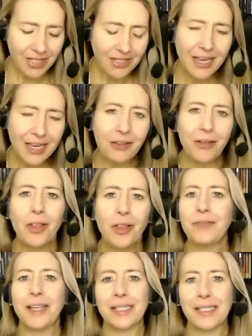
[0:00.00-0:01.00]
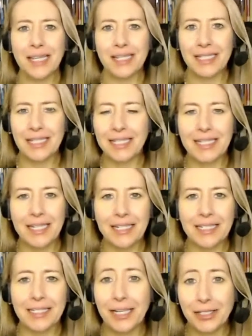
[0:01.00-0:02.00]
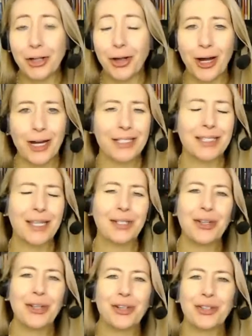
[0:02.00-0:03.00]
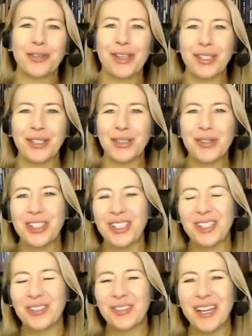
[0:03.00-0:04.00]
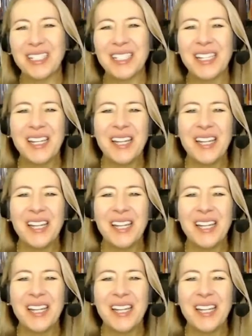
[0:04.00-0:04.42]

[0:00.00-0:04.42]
Now, all of that says easy and it does hard. It's like New Year's resolutions, right?